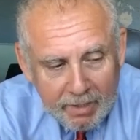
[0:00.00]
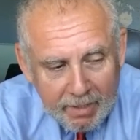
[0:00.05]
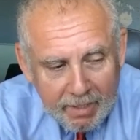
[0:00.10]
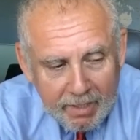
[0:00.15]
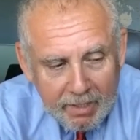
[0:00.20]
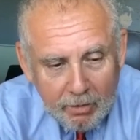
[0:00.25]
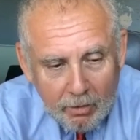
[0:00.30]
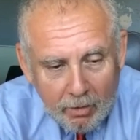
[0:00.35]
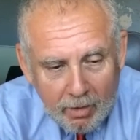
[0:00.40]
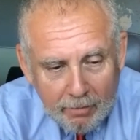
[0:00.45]
get
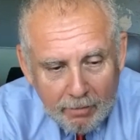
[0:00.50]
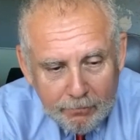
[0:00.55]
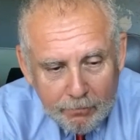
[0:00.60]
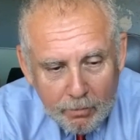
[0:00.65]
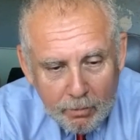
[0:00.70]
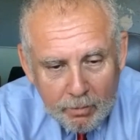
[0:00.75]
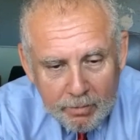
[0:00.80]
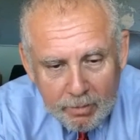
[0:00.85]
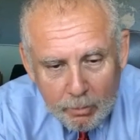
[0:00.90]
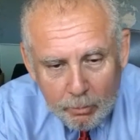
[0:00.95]
an
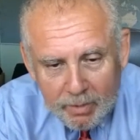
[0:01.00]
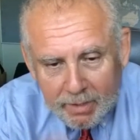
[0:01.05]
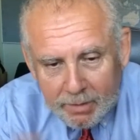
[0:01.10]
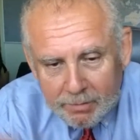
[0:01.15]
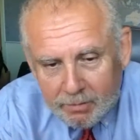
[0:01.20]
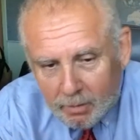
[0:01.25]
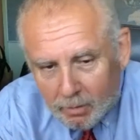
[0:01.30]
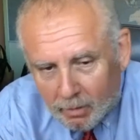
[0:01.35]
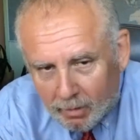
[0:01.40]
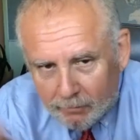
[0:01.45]
offer, then we
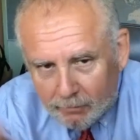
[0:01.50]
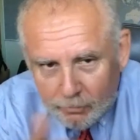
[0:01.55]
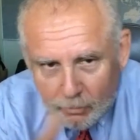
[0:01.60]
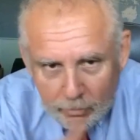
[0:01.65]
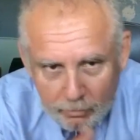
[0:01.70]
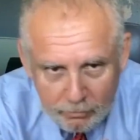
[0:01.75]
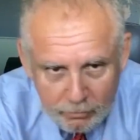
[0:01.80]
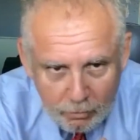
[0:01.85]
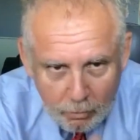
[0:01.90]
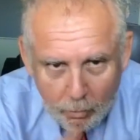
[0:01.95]
get the
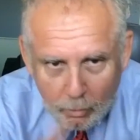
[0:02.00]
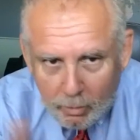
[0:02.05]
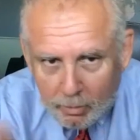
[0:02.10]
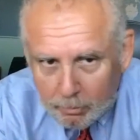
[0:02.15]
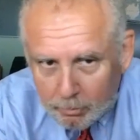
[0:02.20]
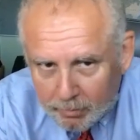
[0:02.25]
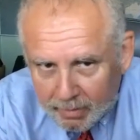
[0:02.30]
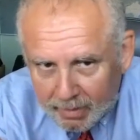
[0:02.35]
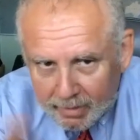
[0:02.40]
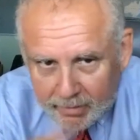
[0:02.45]
offers
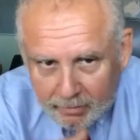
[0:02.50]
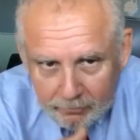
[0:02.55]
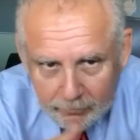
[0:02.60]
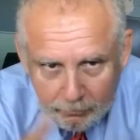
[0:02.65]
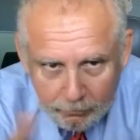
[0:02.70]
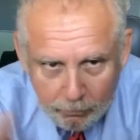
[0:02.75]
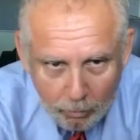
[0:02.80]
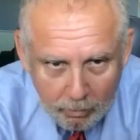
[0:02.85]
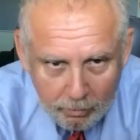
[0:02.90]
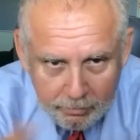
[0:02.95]
going back and
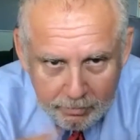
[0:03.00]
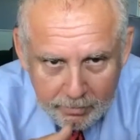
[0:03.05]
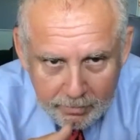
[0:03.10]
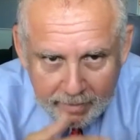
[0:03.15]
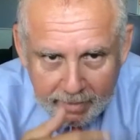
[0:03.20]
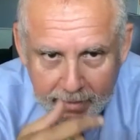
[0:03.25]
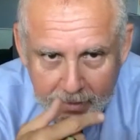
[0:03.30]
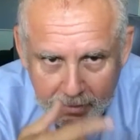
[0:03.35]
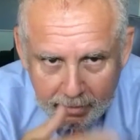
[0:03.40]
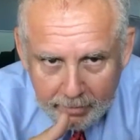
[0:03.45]
forth and
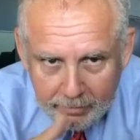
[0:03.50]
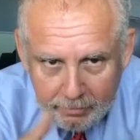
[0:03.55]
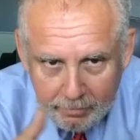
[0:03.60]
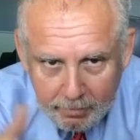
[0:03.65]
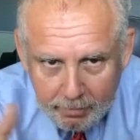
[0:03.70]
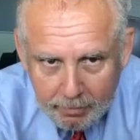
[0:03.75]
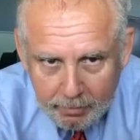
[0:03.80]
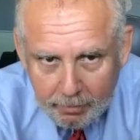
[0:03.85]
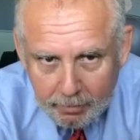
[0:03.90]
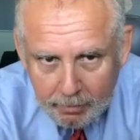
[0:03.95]
that kind of
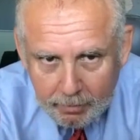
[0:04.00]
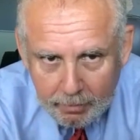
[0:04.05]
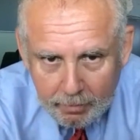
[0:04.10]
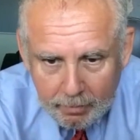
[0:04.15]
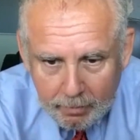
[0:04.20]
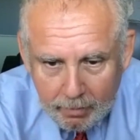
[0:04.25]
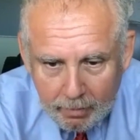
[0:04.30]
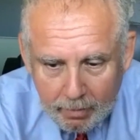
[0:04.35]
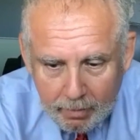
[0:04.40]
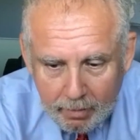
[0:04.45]
thing.
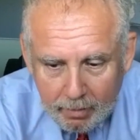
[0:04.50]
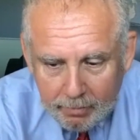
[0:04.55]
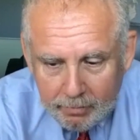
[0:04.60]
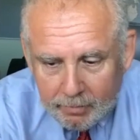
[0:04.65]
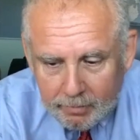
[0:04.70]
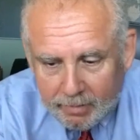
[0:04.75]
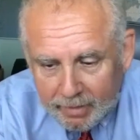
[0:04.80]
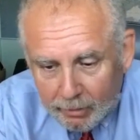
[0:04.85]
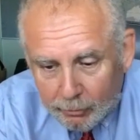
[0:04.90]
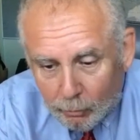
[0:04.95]

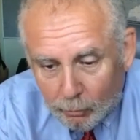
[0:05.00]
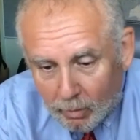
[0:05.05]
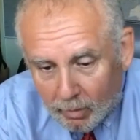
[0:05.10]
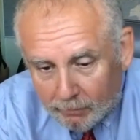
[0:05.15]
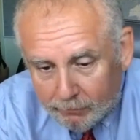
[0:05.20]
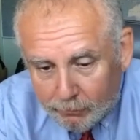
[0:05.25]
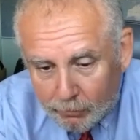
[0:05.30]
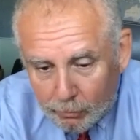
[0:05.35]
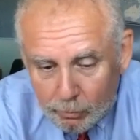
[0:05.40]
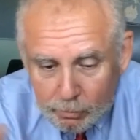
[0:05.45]
the
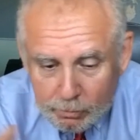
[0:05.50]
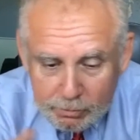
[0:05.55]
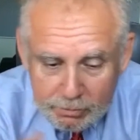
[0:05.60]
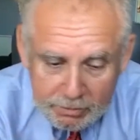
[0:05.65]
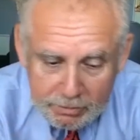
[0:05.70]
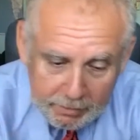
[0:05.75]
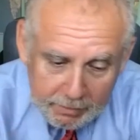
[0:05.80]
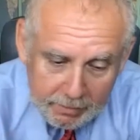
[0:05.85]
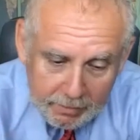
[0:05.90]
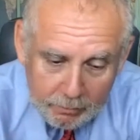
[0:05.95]
counteroffers,
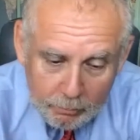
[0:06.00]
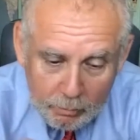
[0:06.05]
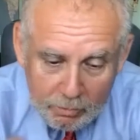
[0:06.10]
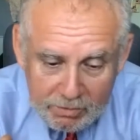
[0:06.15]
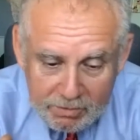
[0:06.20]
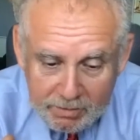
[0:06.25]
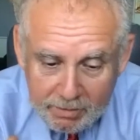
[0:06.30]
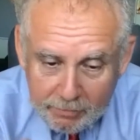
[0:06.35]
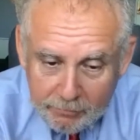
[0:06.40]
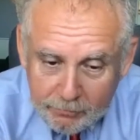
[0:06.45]
and we'll
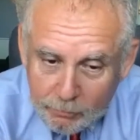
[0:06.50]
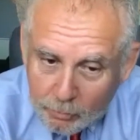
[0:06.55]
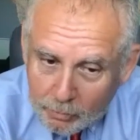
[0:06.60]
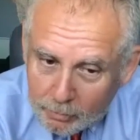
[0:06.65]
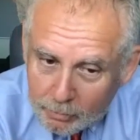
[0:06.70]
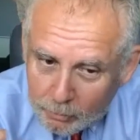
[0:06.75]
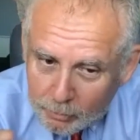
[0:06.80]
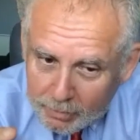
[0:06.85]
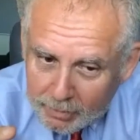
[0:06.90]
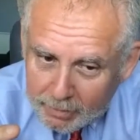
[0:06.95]
see if
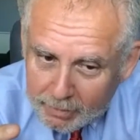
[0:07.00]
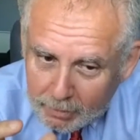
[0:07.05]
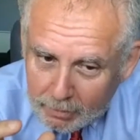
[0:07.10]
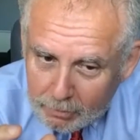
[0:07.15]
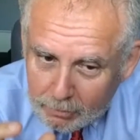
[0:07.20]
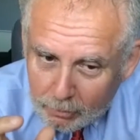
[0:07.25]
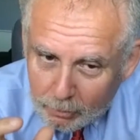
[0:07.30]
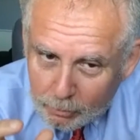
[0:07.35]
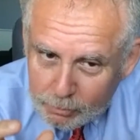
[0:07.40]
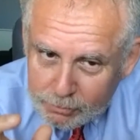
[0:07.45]
we're getting
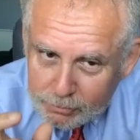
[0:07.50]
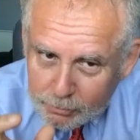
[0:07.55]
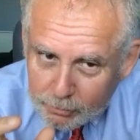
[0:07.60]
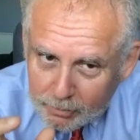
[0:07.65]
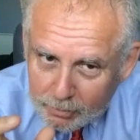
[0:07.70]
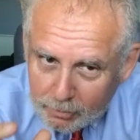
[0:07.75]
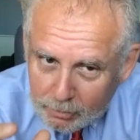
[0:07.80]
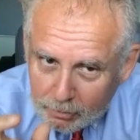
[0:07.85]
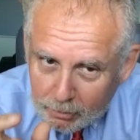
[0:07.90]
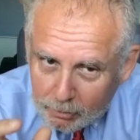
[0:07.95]
closer
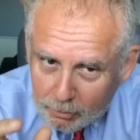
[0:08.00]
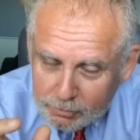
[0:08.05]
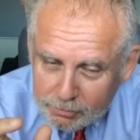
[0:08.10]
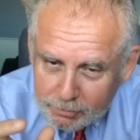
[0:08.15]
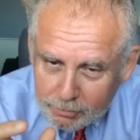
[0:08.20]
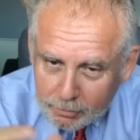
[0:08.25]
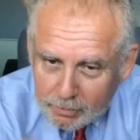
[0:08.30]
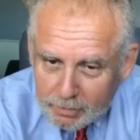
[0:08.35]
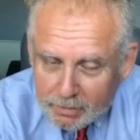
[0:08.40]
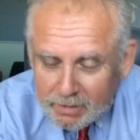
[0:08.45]
and
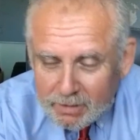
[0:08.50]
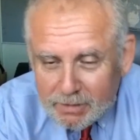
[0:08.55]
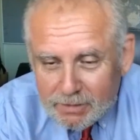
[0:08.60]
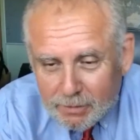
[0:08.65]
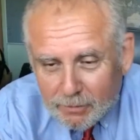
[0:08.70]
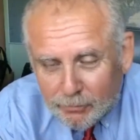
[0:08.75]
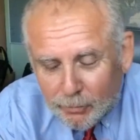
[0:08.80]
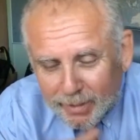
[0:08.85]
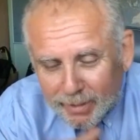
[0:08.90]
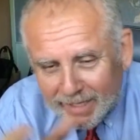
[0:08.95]
closer.
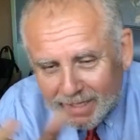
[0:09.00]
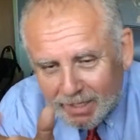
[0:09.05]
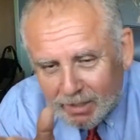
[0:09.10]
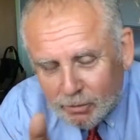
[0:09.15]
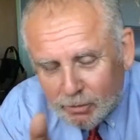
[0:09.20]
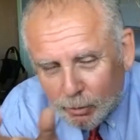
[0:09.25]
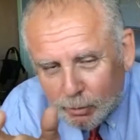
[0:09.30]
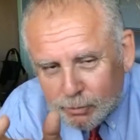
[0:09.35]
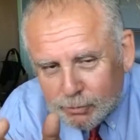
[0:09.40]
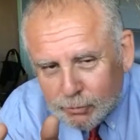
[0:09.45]
So if we're getting
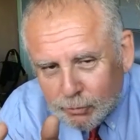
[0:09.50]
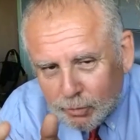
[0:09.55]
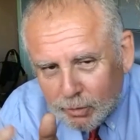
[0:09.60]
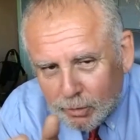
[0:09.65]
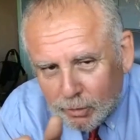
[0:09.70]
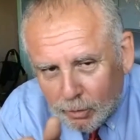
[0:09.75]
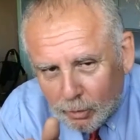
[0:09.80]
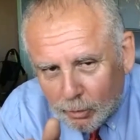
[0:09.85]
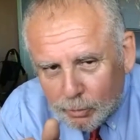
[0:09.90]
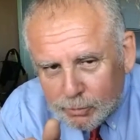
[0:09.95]
closer and
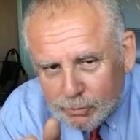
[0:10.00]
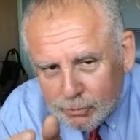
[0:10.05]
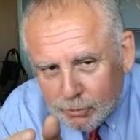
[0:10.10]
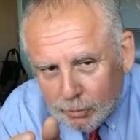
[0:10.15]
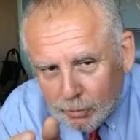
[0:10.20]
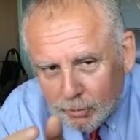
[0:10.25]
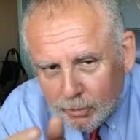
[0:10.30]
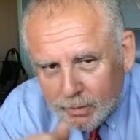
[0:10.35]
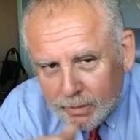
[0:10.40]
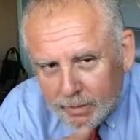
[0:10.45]

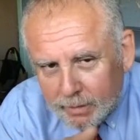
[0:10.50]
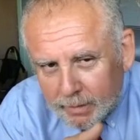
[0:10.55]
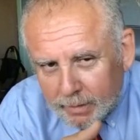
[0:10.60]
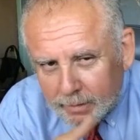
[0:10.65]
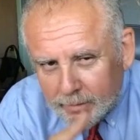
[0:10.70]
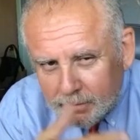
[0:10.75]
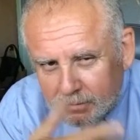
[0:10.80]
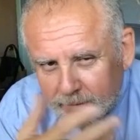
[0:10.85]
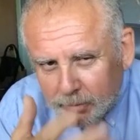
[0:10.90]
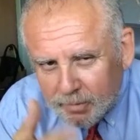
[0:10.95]
closer
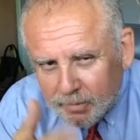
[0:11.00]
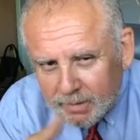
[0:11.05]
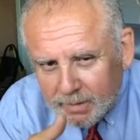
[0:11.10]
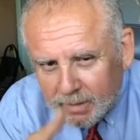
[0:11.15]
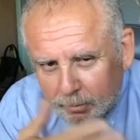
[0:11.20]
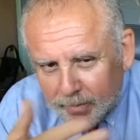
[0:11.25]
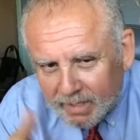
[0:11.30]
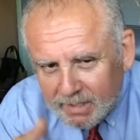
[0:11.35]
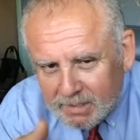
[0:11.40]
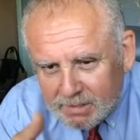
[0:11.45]
and something
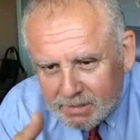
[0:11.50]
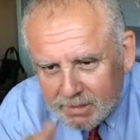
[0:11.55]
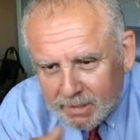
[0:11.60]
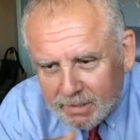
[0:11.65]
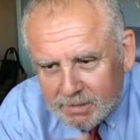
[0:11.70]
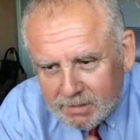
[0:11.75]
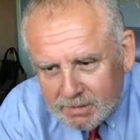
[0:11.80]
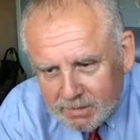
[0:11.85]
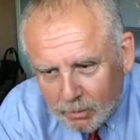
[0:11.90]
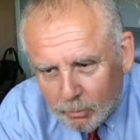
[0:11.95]
that makes
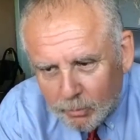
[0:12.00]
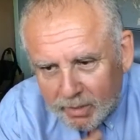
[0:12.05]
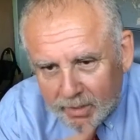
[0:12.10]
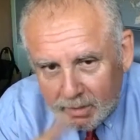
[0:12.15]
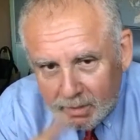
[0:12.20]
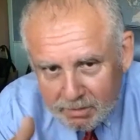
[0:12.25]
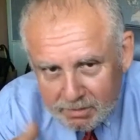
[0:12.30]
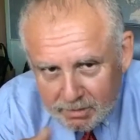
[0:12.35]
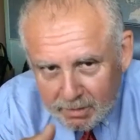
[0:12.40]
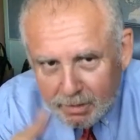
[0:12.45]
sense, then we
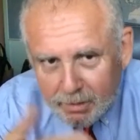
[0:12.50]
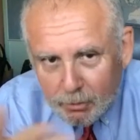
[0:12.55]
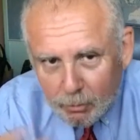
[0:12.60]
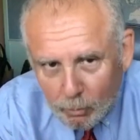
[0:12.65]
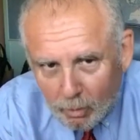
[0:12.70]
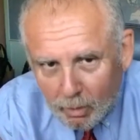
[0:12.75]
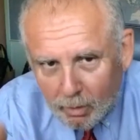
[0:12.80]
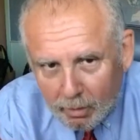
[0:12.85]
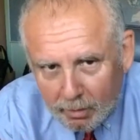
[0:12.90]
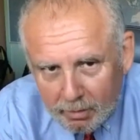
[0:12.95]

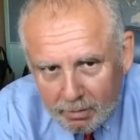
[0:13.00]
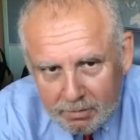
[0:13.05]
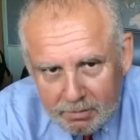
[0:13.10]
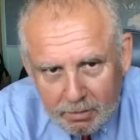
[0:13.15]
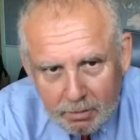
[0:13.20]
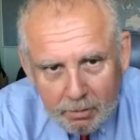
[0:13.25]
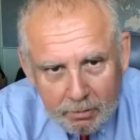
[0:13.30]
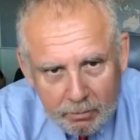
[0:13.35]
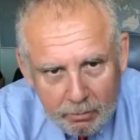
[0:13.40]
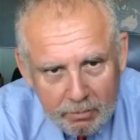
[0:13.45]
continue on
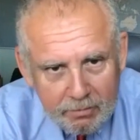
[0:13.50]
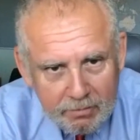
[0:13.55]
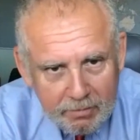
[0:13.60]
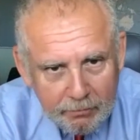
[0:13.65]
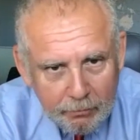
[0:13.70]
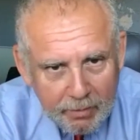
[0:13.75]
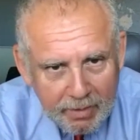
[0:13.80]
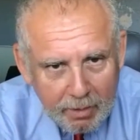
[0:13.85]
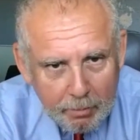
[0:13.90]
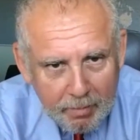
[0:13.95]
until we see if
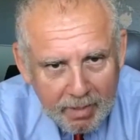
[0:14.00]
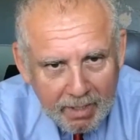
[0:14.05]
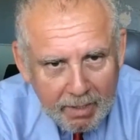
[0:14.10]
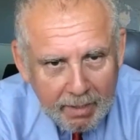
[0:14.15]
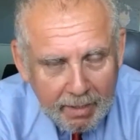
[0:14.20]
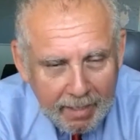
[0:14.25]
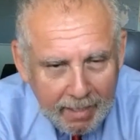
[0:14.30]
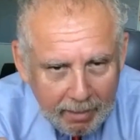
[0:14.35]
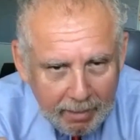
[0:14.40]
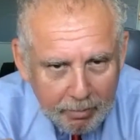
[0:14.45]
we can make
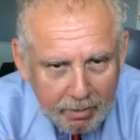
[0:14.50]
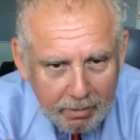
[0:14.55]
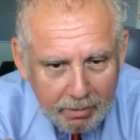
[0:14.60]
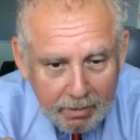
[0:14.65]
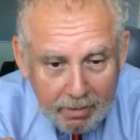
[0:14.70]
it happen.